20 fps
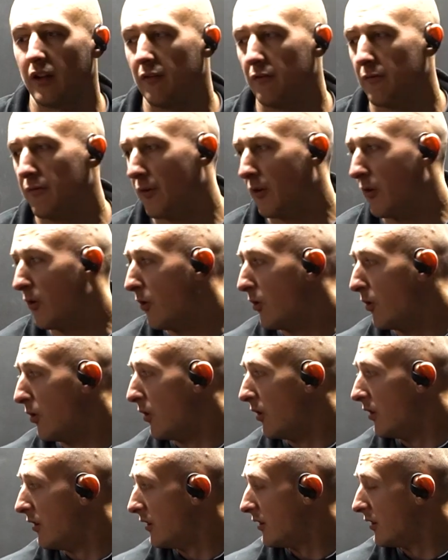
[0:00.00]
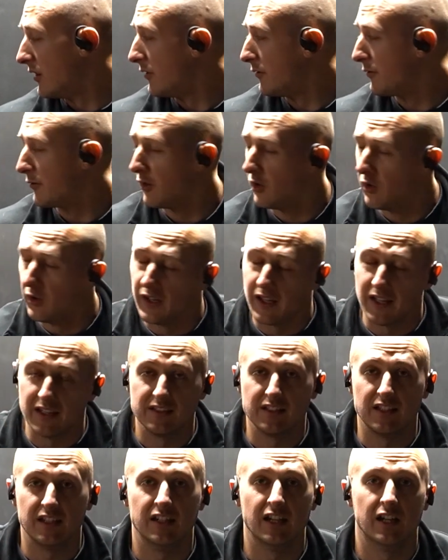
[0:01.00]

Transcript: hit 4 at 80